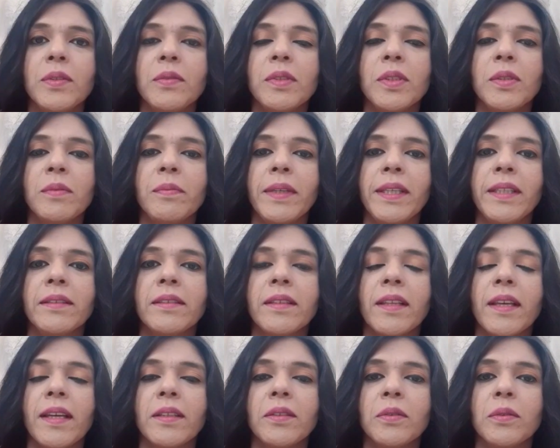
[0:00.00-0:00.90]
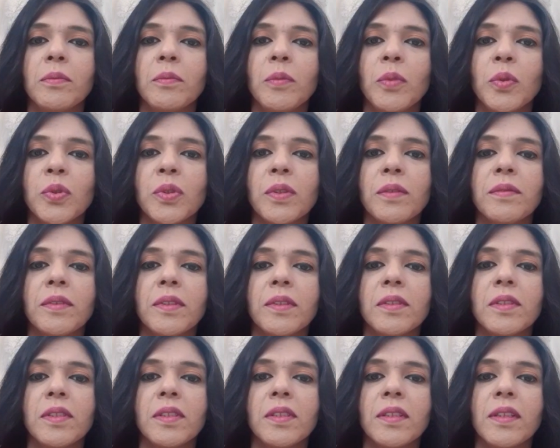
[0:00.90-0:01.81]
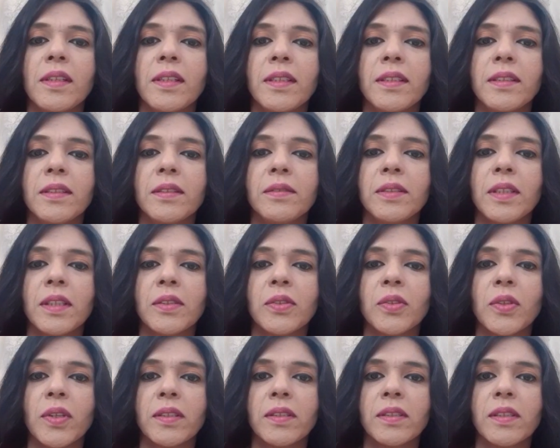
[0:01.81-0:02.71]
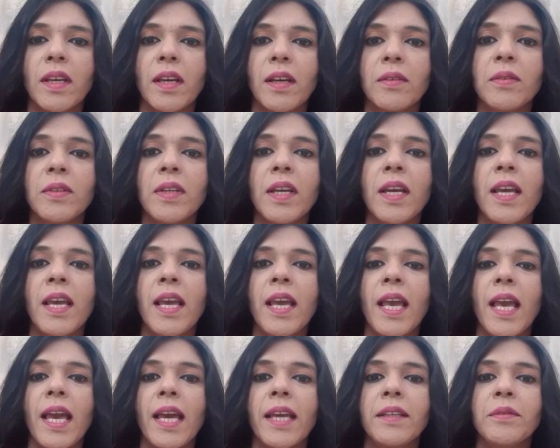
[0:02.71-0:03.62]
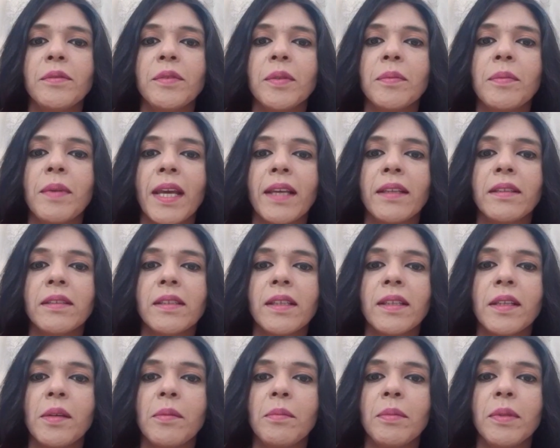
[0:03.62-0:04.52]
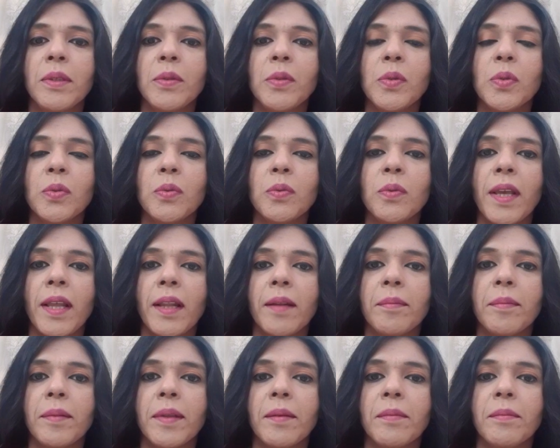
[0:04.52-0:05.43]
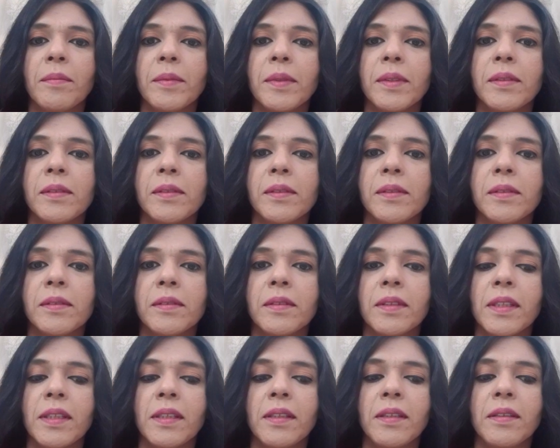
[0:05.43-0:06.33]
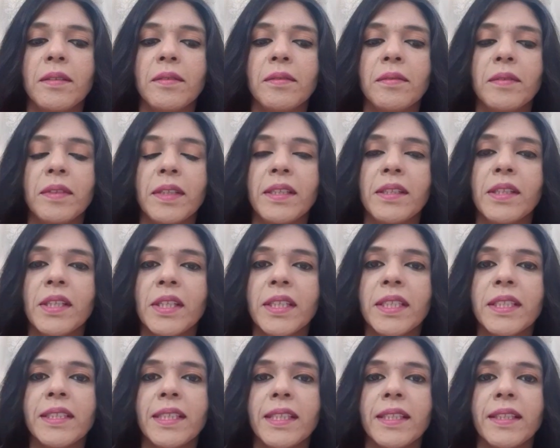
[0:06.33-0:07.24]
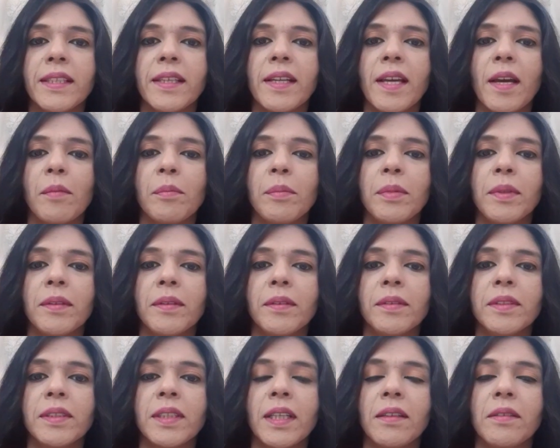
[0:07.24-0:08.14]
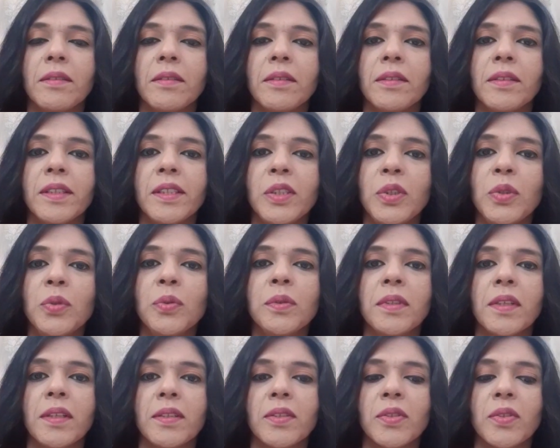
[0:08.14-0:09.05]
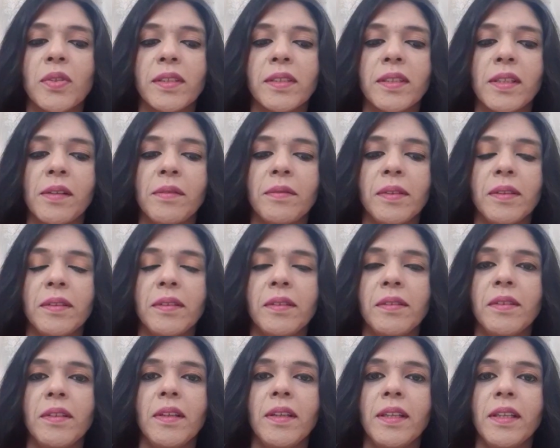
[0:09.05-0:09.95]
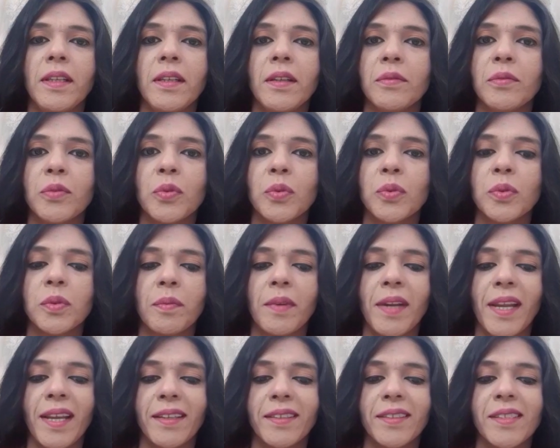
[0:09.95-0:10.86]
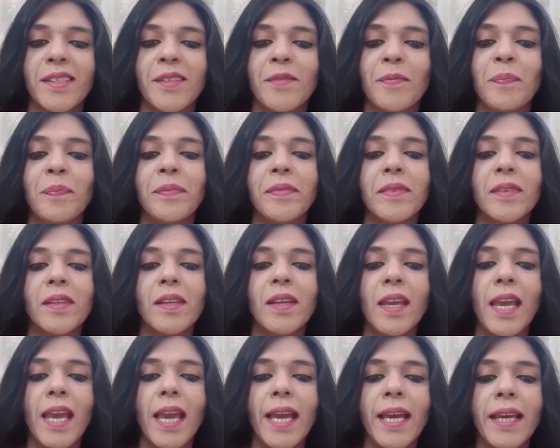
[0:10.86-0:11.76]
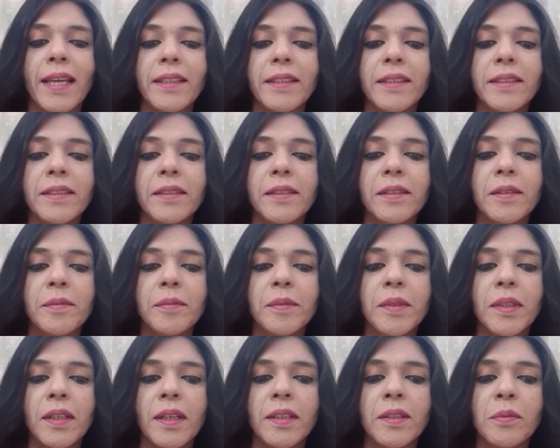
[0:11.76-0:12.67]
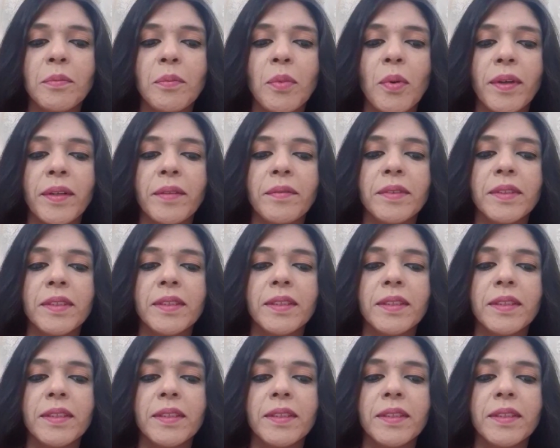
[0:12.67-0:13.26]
which means that most of the digital natives are stressed out, and if the brands are able to help them in increasing their happiness and reduce their stress level, they really love those brands. And the other point, which is